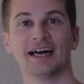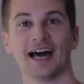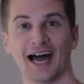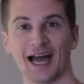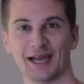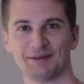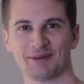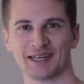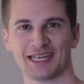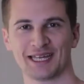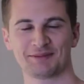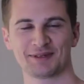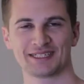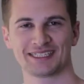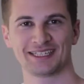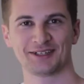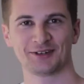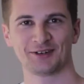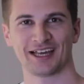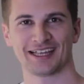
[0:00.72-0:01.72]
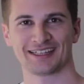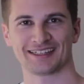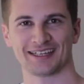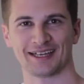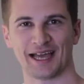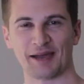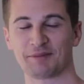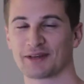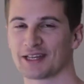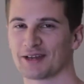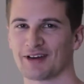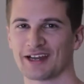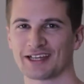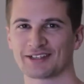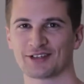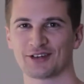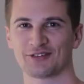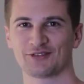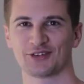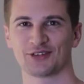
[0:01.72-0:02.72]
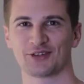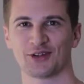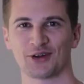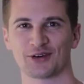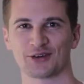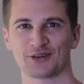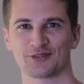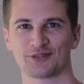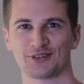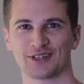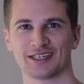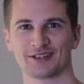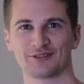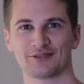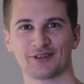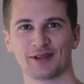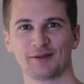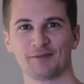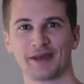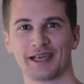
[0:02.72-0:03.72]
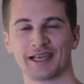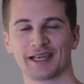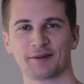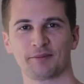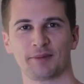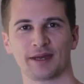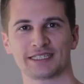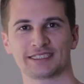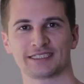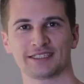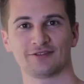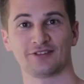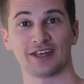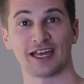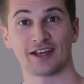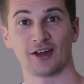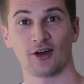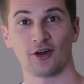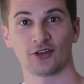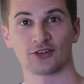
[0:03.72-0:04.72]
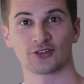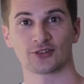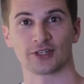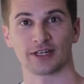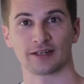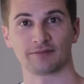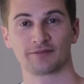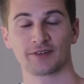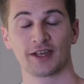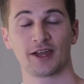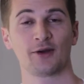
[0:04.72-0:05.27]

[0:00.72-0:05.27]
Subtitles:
Hi, my name is Nino Leitner. I'm a director of photography and filmmaker based in Vienna, Austria.